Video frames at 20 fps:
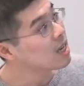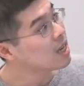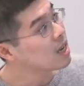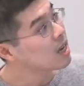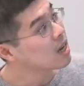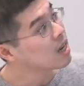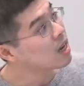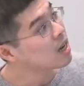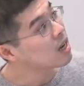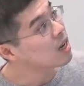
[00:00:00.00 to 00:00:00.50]

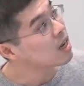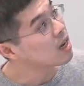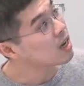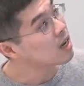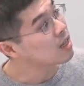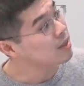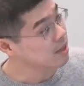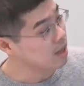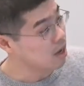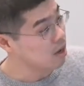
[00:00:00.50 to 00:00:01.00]

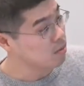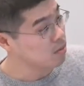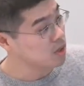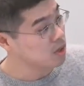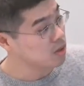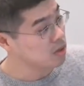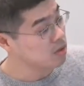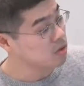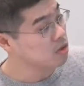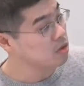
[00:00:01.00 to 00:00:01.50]
Uh, now I'm
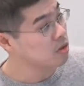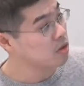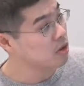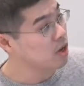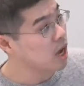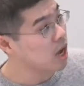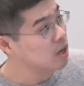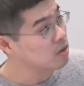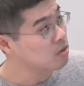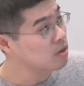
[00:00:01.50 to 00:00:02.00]
going to show
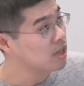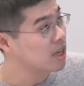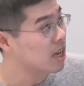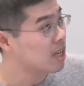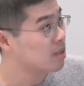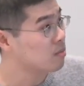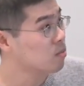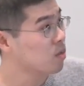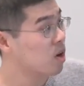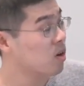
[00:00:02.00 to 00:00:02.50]
you how to
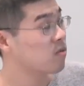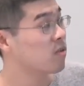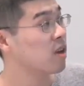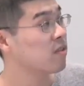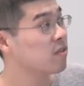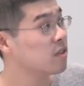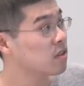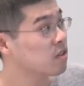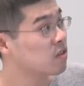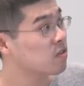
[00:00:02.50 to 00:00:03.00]
get more
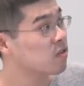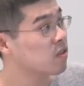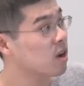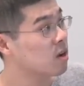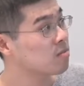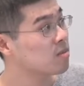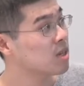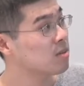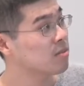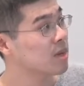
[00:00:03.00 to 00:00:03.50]
revenue
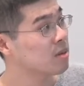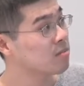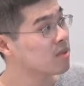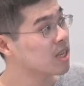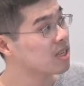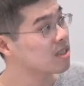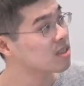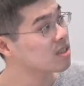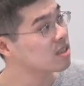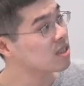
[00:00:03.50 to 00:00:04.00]
from a
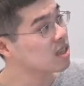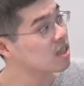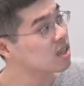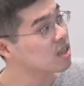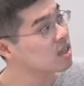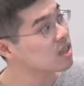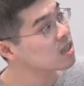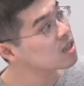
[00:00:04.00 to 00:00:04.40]
mean-based uh,